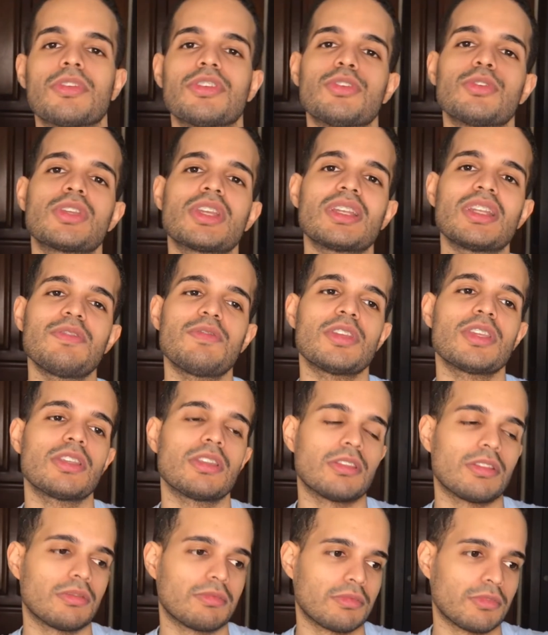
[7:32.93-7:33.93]
You can even
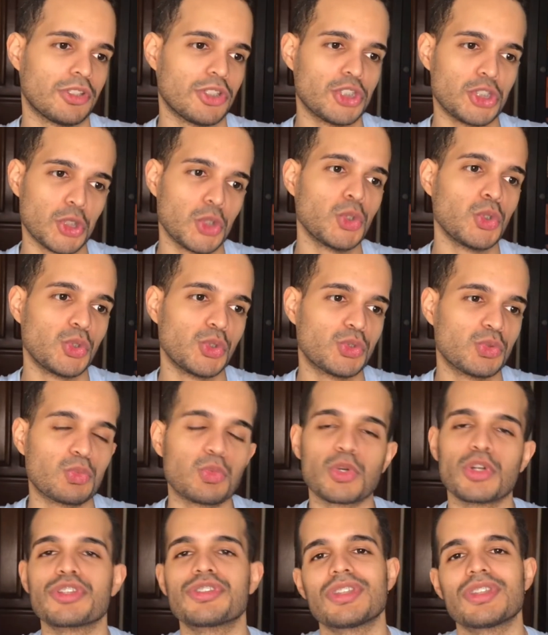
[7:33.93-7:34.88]
use words